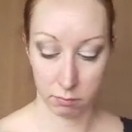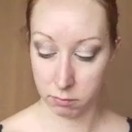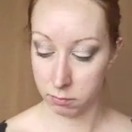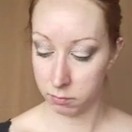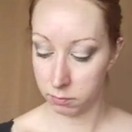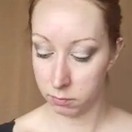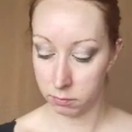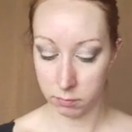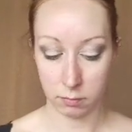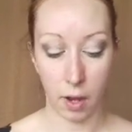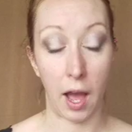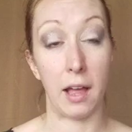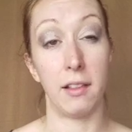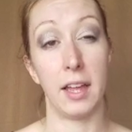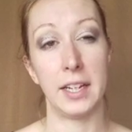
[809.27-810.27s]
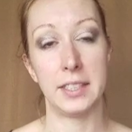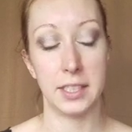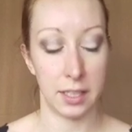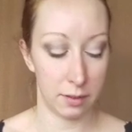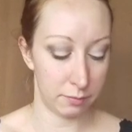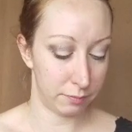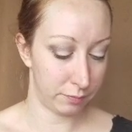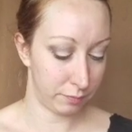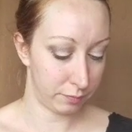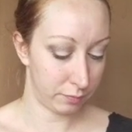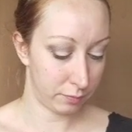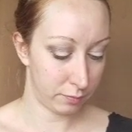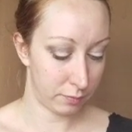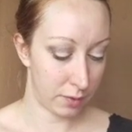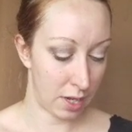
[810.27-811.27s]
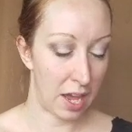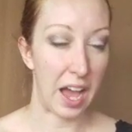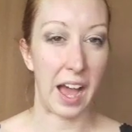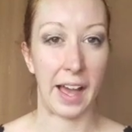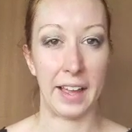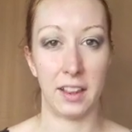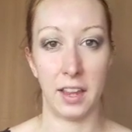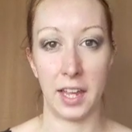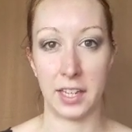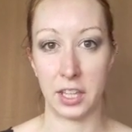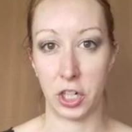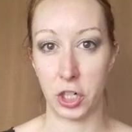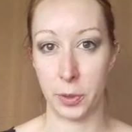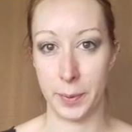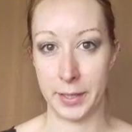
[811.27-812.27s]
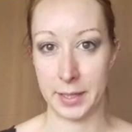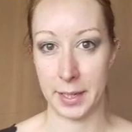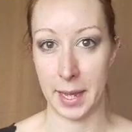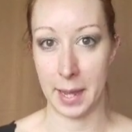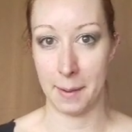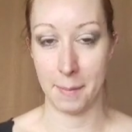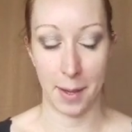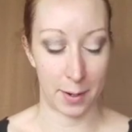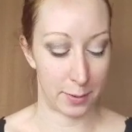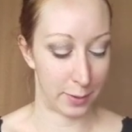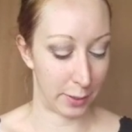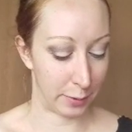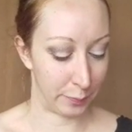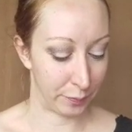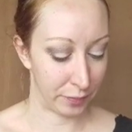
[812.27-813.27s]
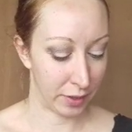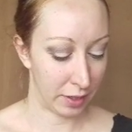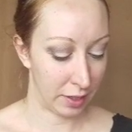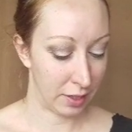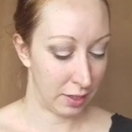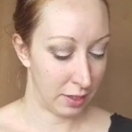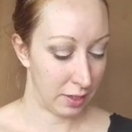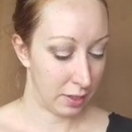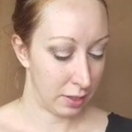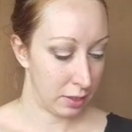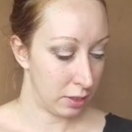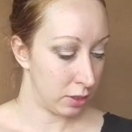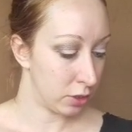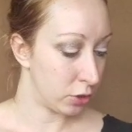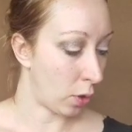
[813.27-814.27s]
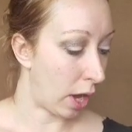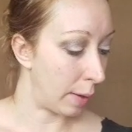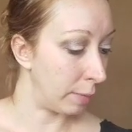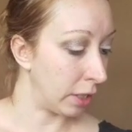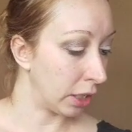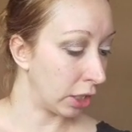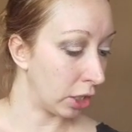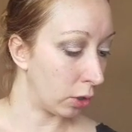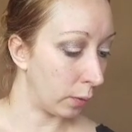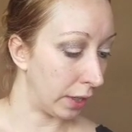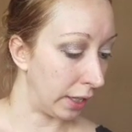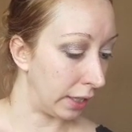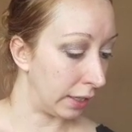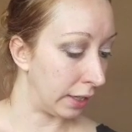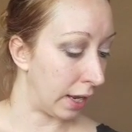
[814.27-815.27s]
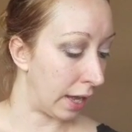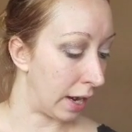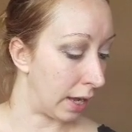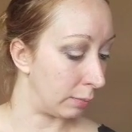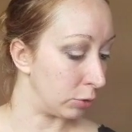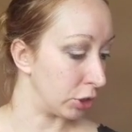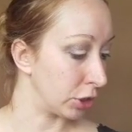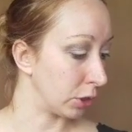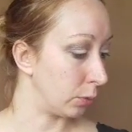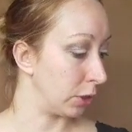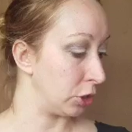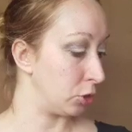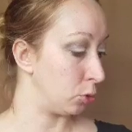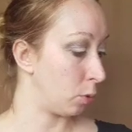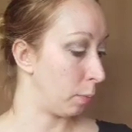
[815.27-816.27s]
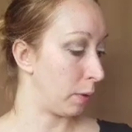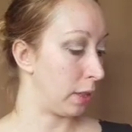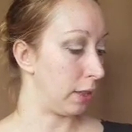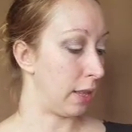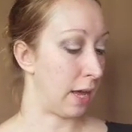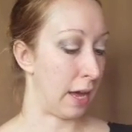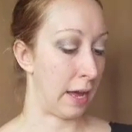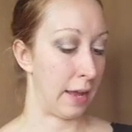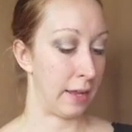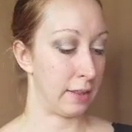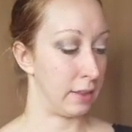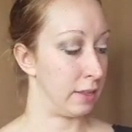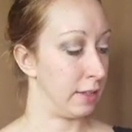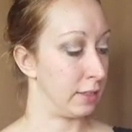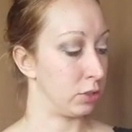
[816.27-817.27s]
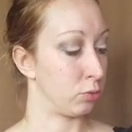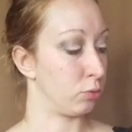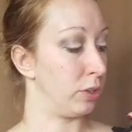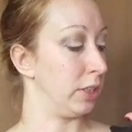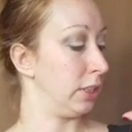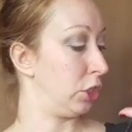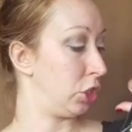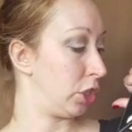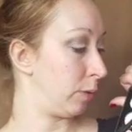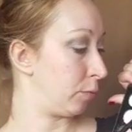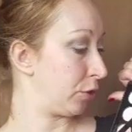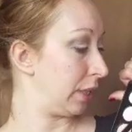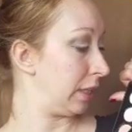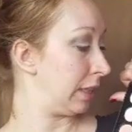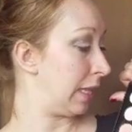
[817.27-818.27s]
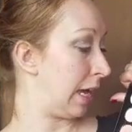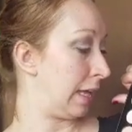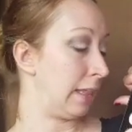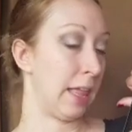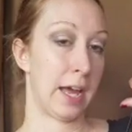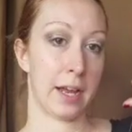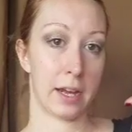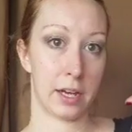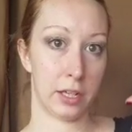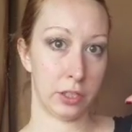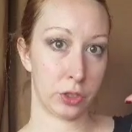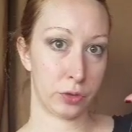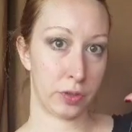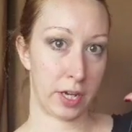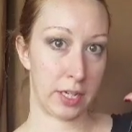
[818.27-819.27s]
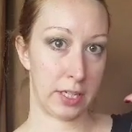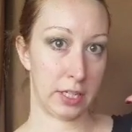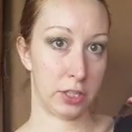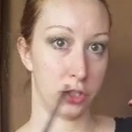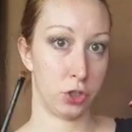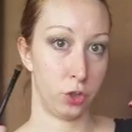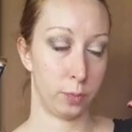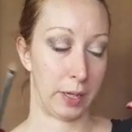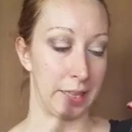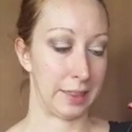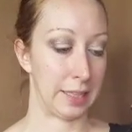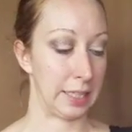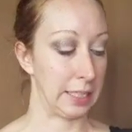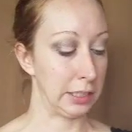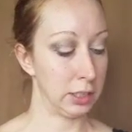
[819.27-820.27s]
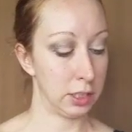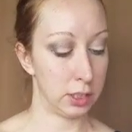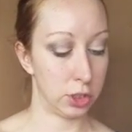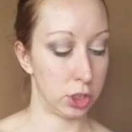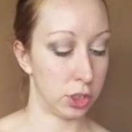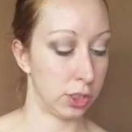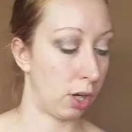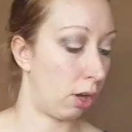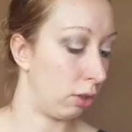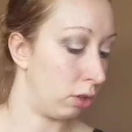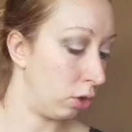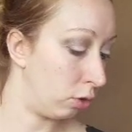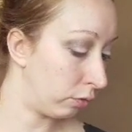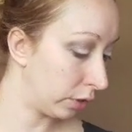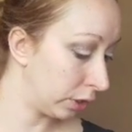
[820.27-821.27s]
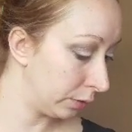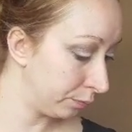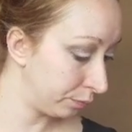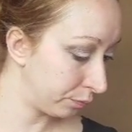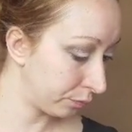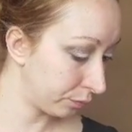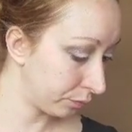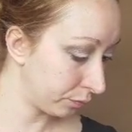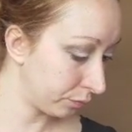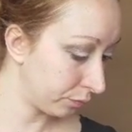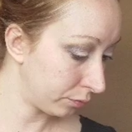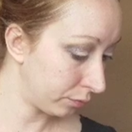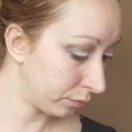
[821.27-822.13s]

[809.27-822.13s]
I mean, I liked it. I like the Urban Decay better though. So I'm going to go in and I'm just going to apply this really shimmery lilac color right here to my lids, just all over.